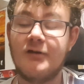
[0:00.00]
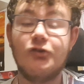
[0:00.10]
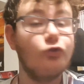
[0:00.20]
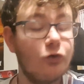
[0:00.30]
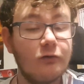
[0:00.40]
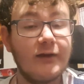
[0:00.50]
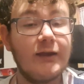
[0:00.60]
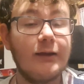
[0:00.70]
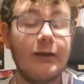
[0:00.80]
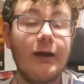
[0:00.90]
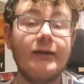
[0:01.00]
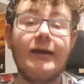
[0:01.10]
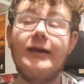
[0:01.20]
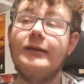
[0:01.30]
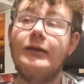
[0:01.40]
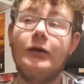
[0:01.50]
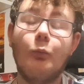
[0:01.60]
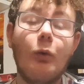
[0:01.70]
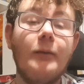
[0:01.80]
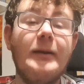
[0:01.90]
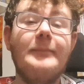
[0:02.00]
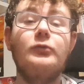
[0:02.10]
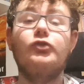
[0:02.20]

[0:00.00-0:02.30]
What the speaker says: Story, again, while people